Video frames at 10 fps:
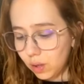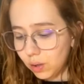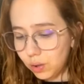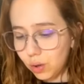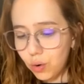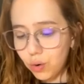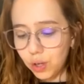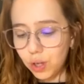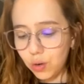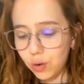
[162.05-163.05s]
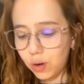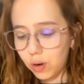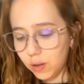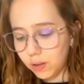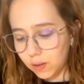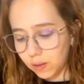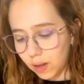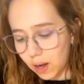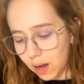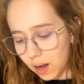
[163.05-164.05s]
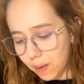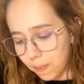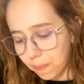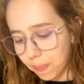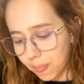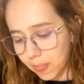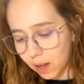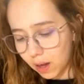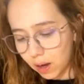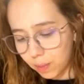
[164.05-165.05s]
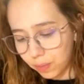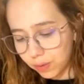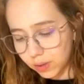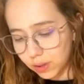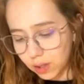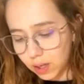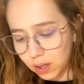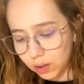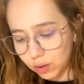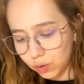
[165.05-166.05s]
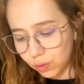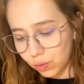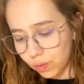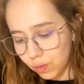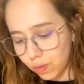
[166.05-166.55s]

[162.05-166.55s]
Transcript: So you cut the apples into